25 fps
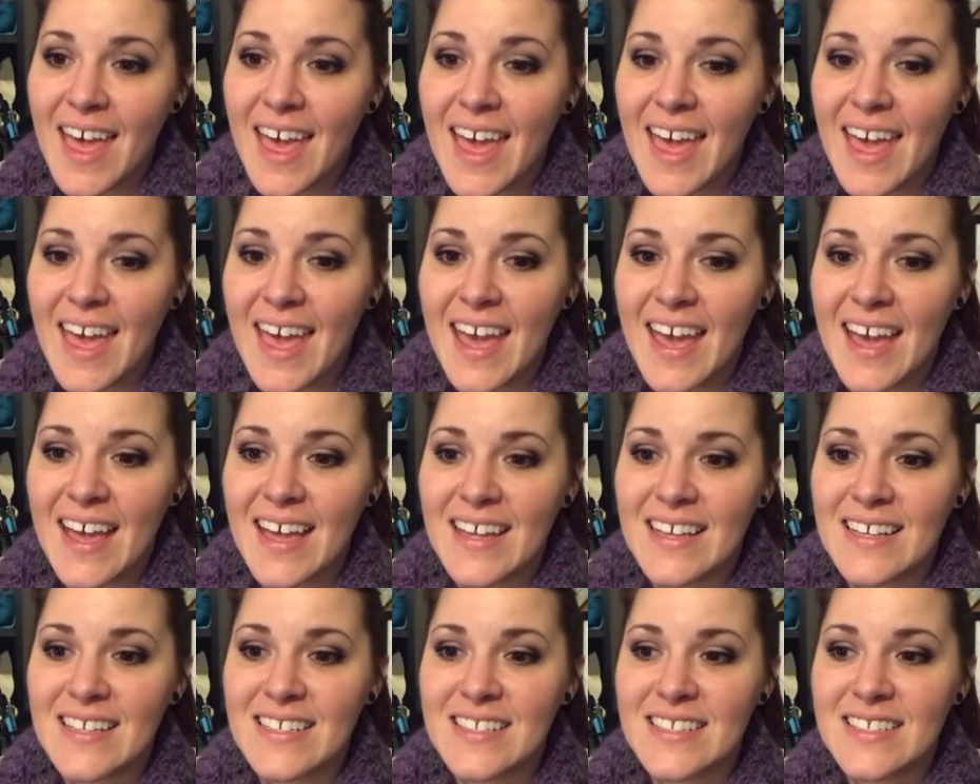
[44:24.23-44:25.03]

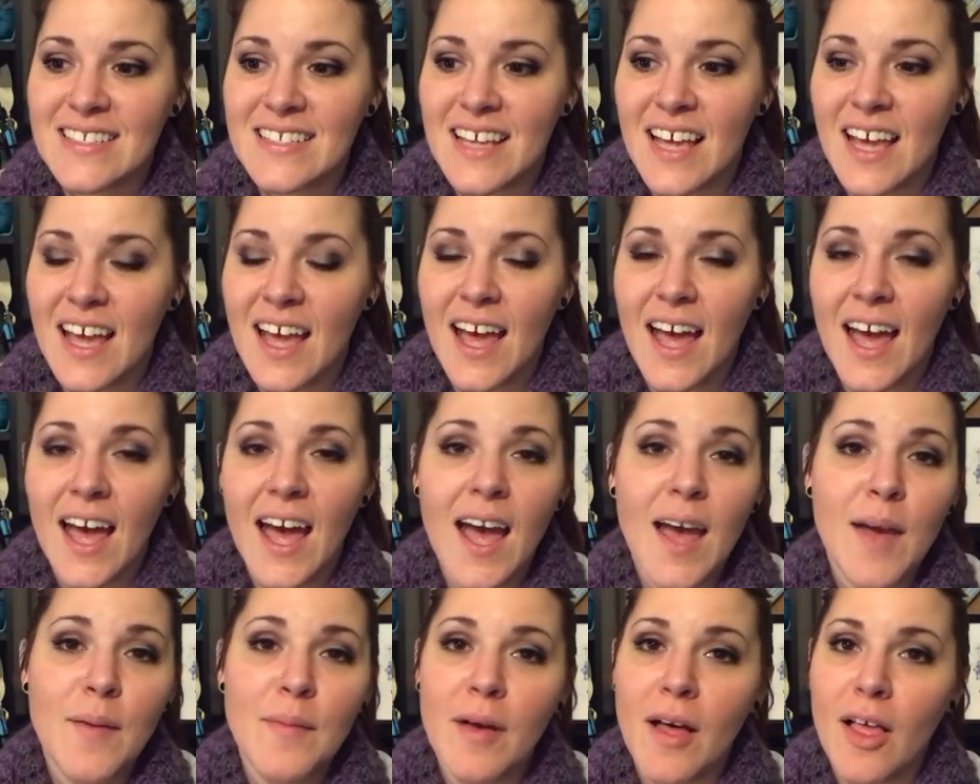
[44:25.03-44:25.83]
And
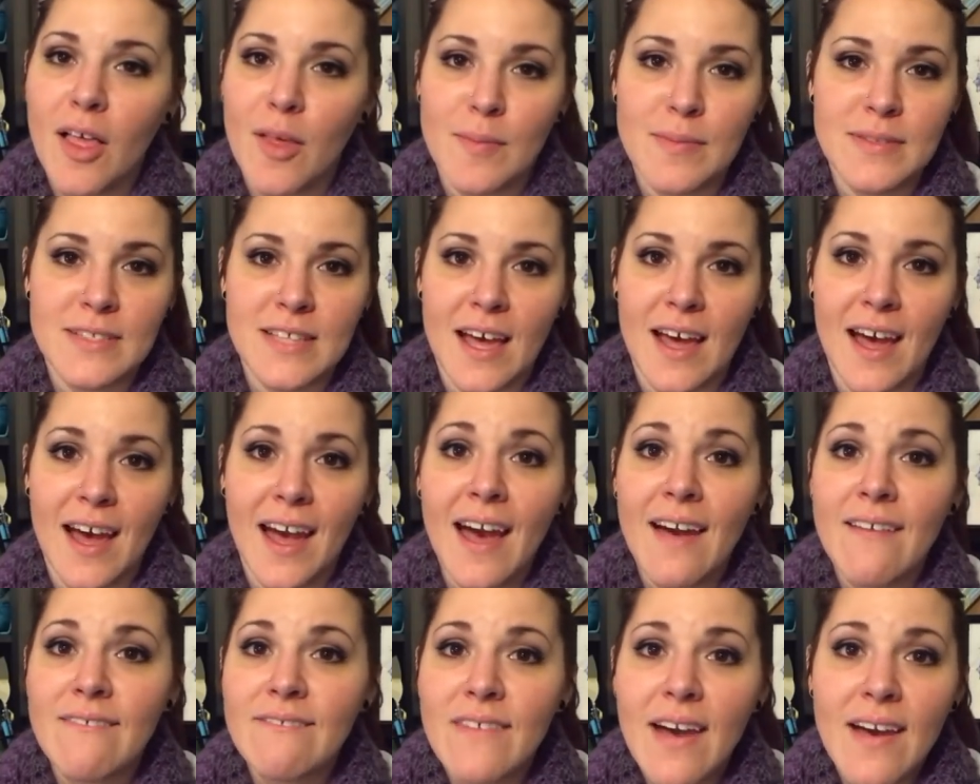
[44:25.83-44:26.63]
I'm all upset. I
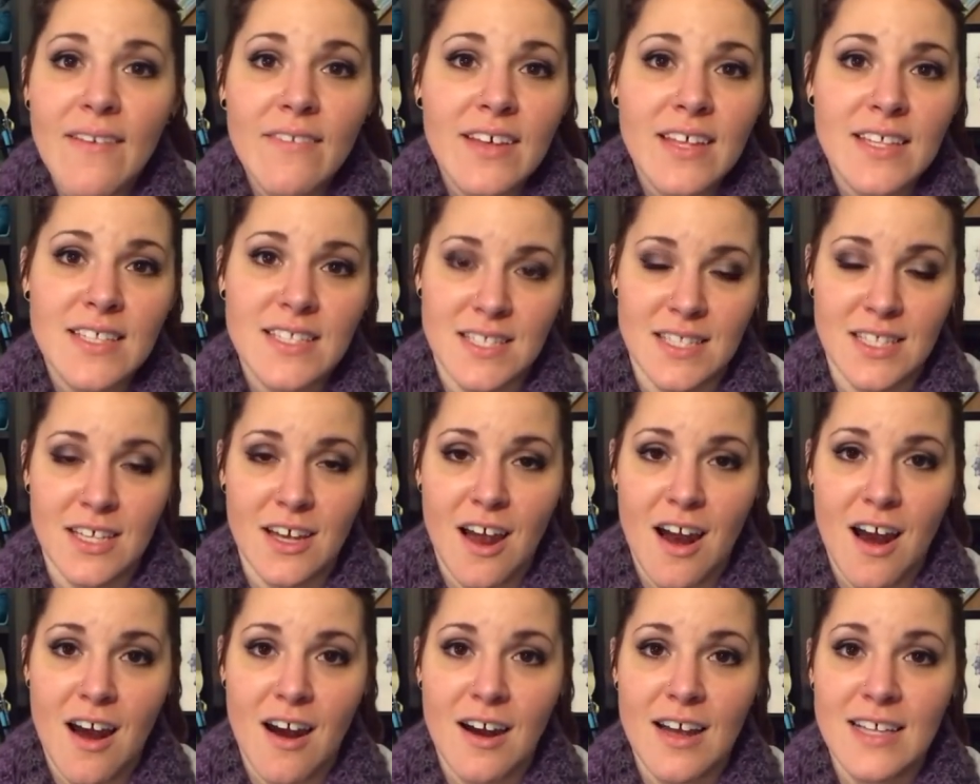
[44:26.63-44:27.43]
got 5 kids in the car.